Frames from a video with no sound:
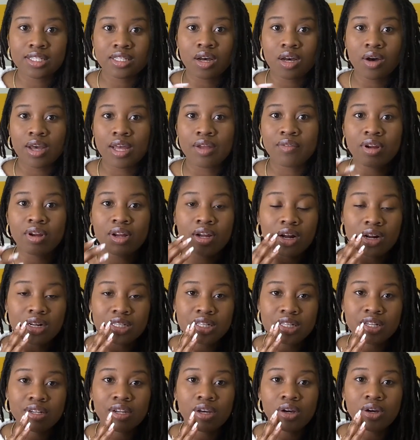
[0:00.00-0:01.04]
So in
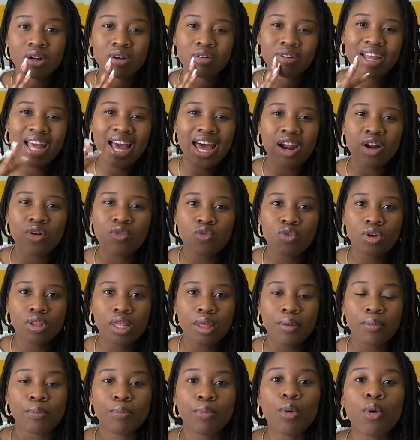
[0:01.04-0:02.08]
regards to notary, I don't
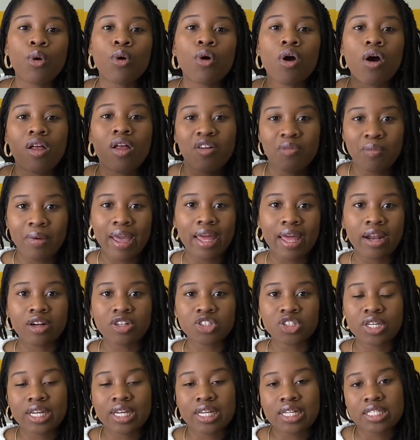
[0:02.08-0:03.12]
really pour all of my
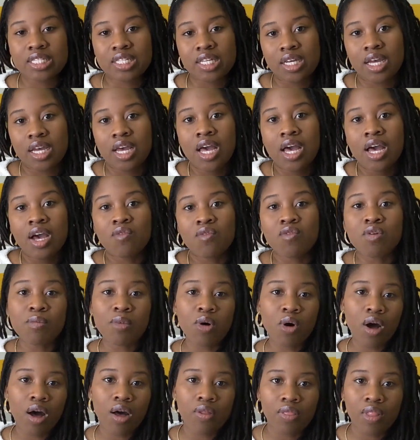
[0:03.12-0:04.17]
energy into
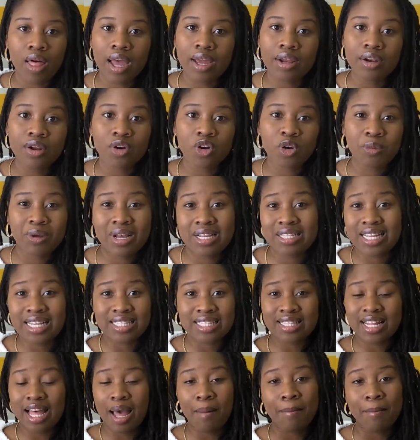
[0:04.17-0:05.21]
remote online notary, because
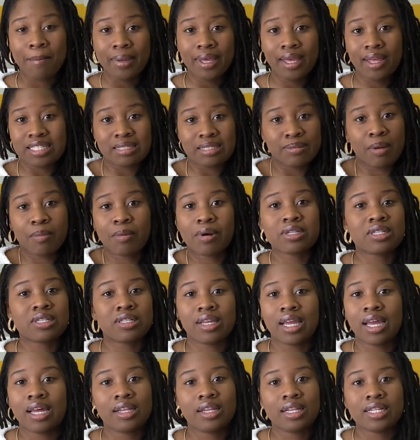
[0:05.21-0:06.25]
that's not me. It's not my
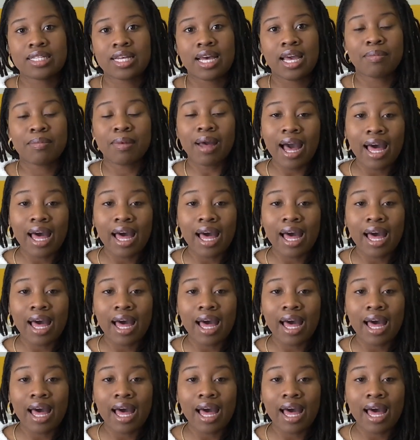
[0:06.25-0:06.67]
personality type.